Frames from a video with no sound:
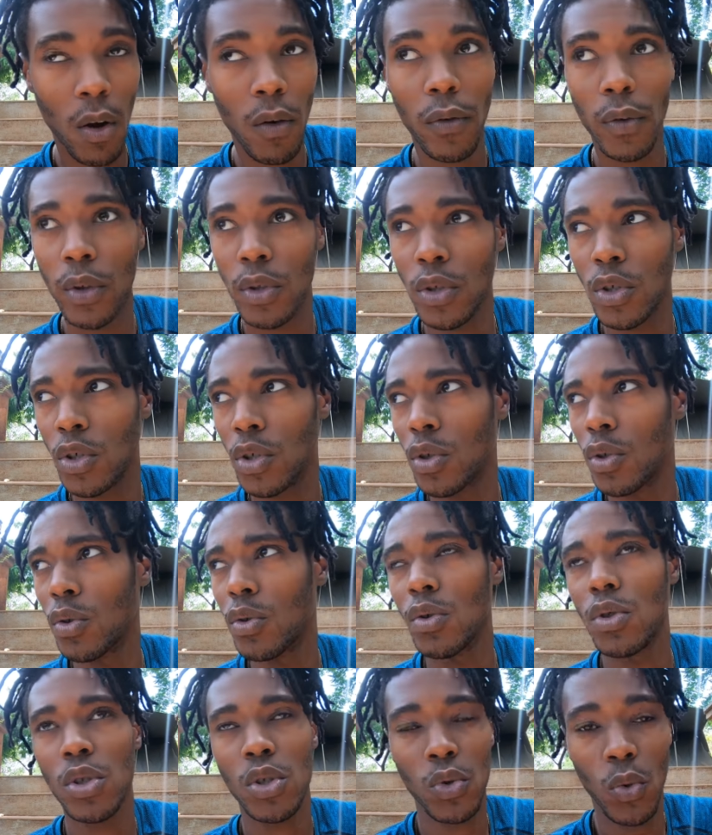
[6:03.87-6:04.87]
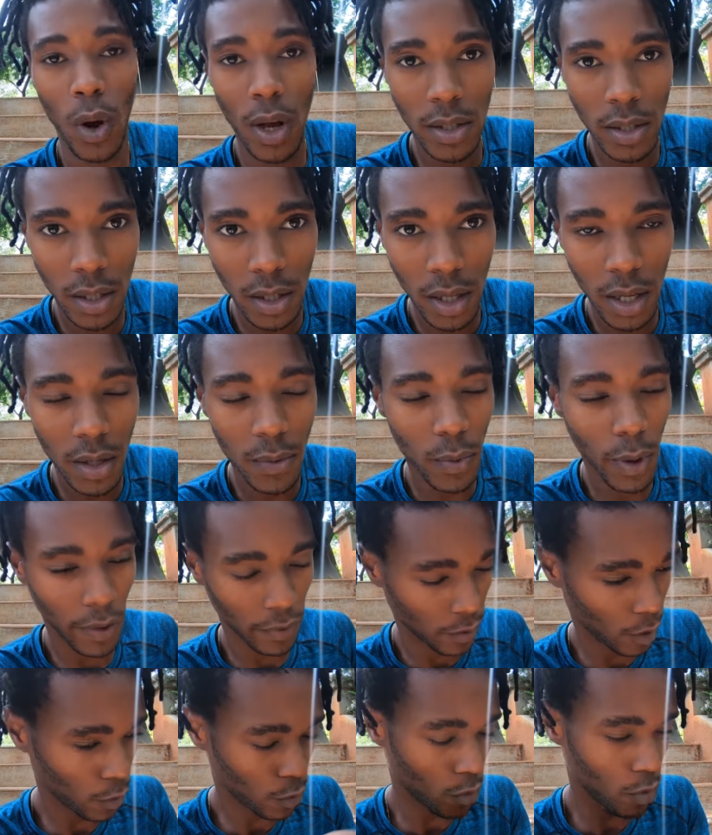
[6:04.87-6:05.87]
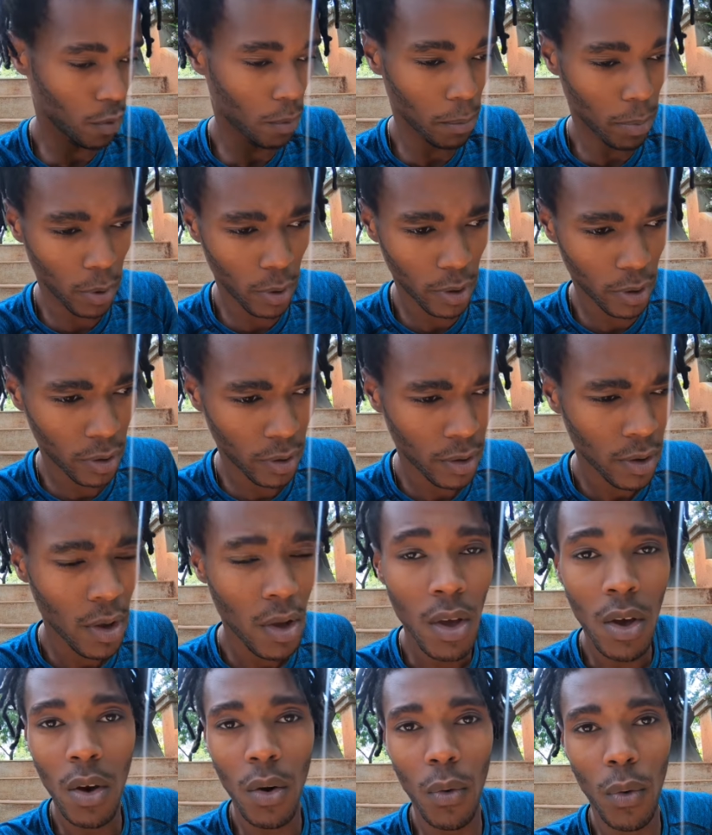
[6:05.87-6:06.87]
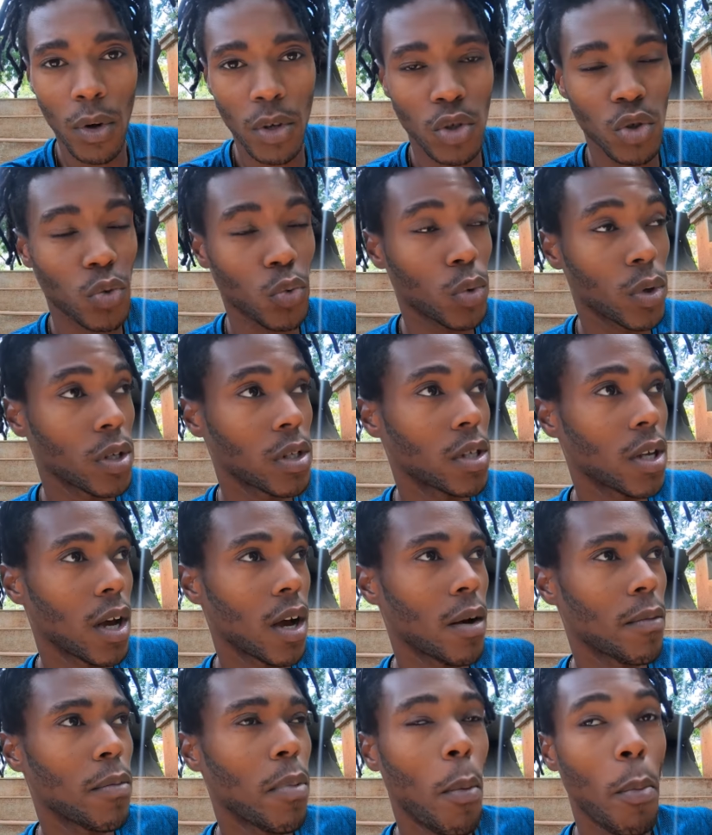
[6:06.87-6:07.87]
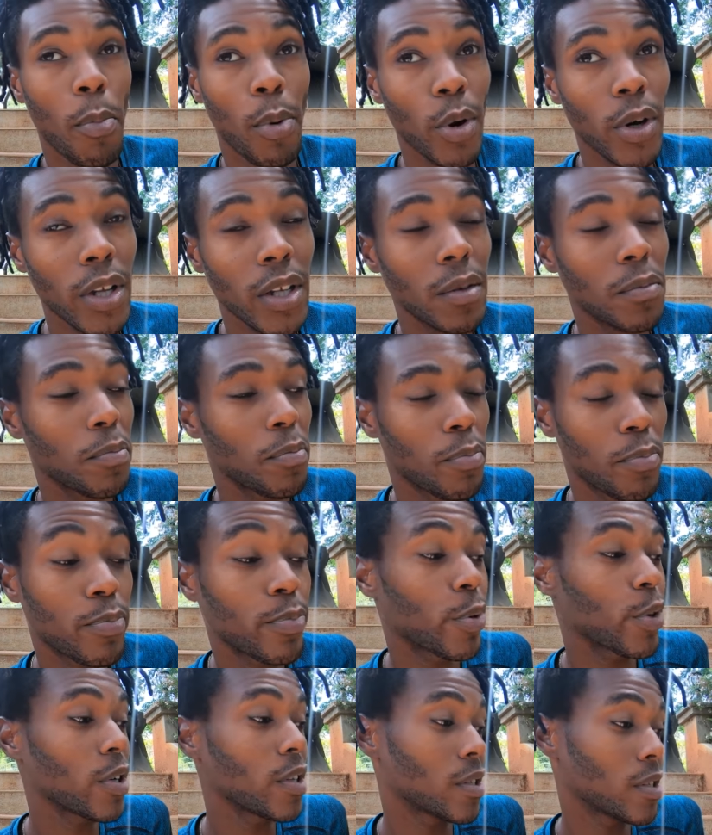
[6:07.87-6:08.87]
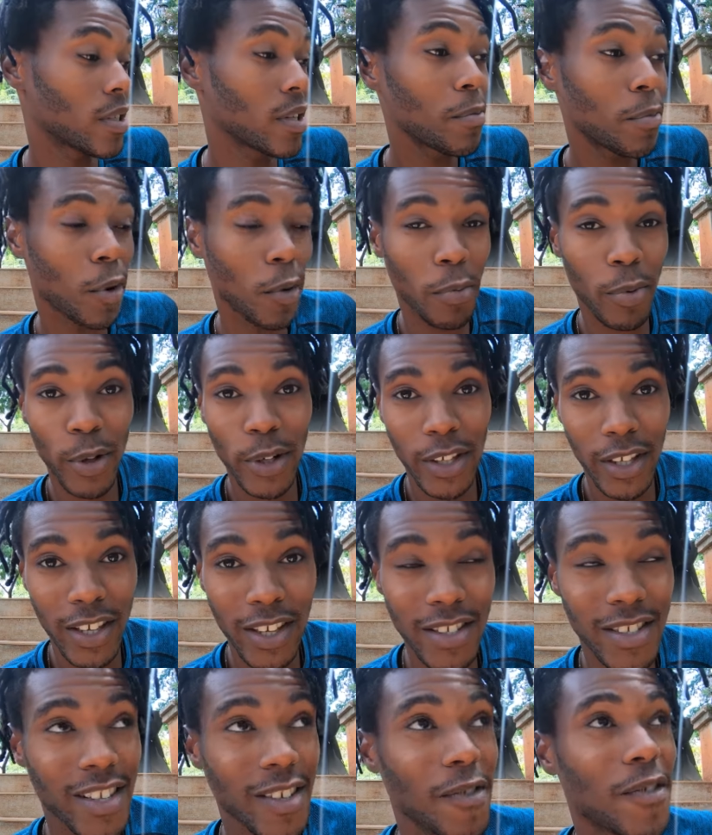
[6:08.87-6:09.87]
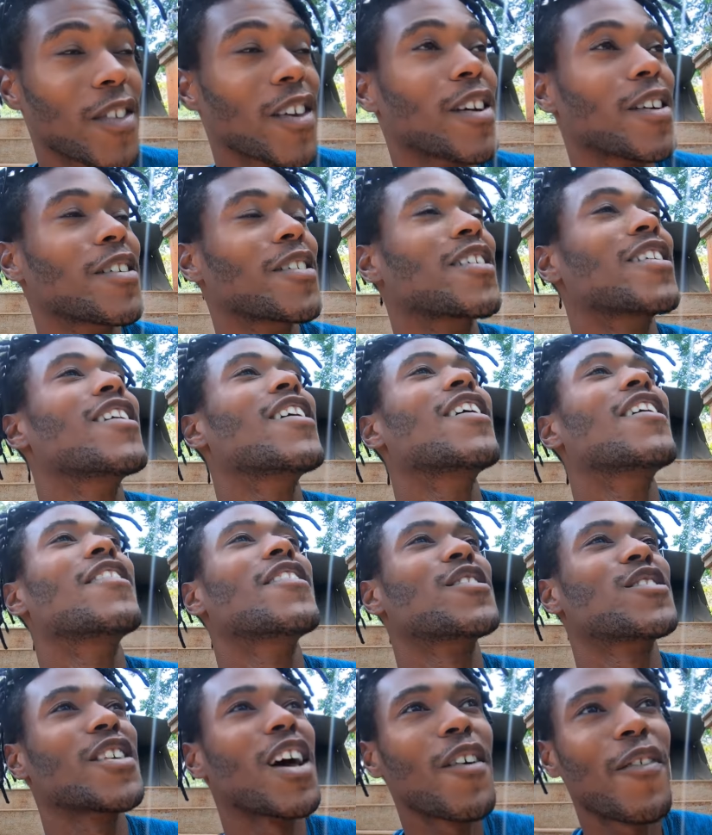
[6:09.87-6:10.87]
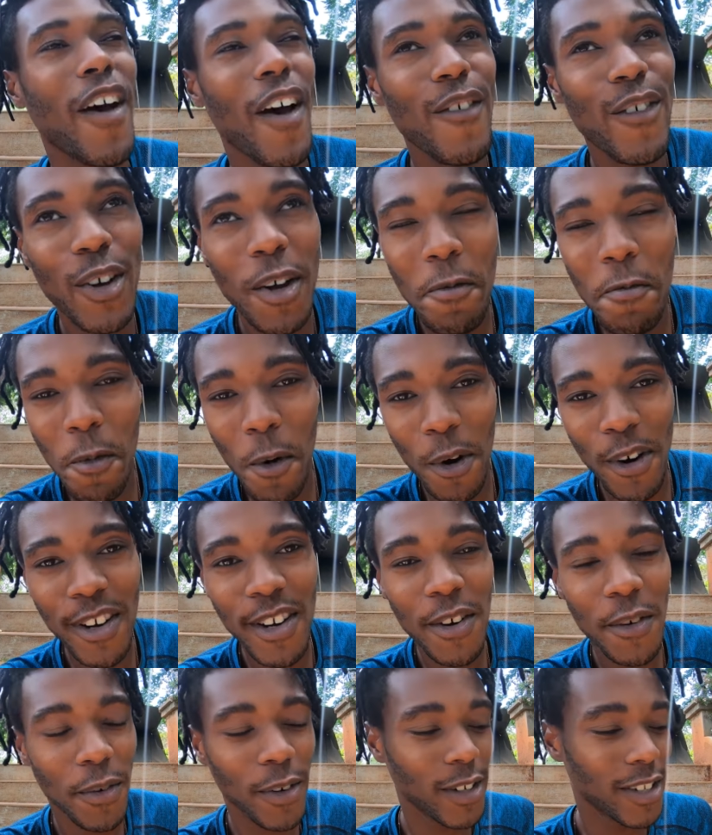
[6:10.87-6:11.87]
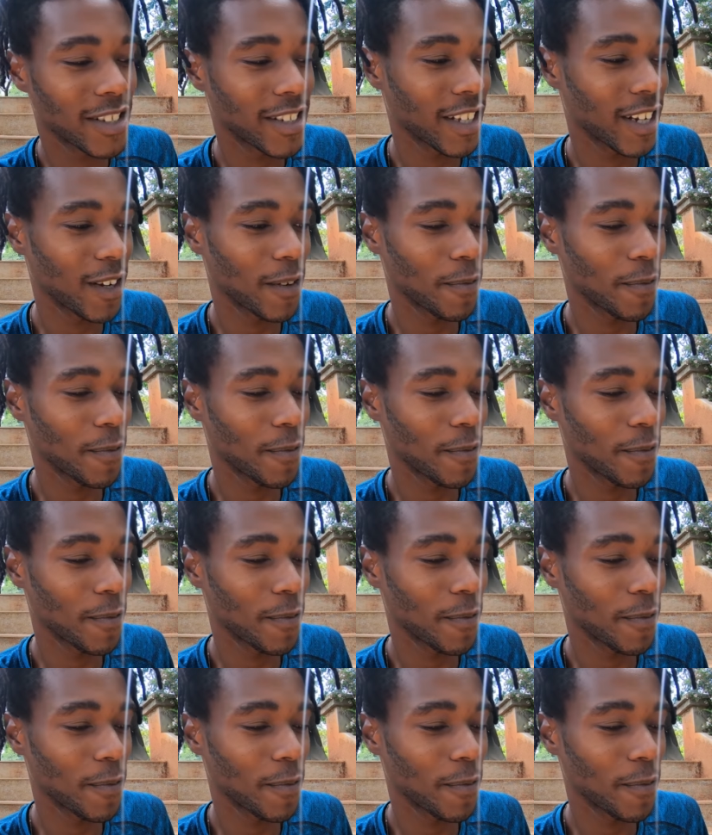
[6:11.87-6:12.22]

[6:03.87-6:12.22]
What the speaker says: over to Swaziland. We had to go through the border, which was pretty simple, pretty easy. The South African border was,